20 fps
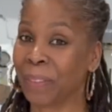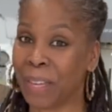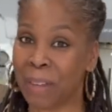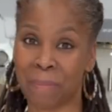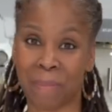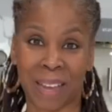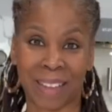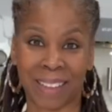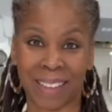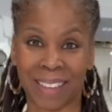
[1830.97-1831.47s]

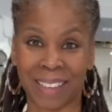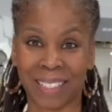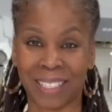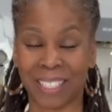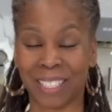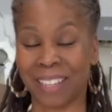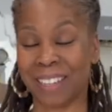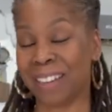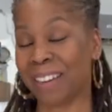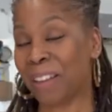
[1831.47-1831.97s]
in my
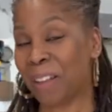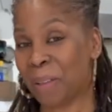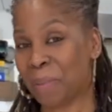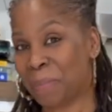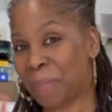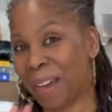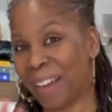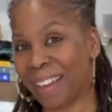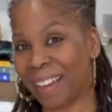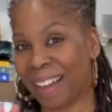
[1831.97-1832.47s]
kitchen.
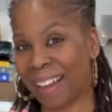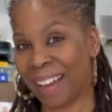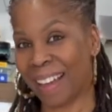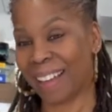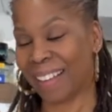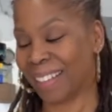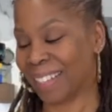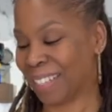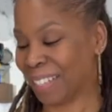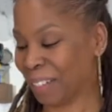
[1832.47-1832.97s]
Bye, guys.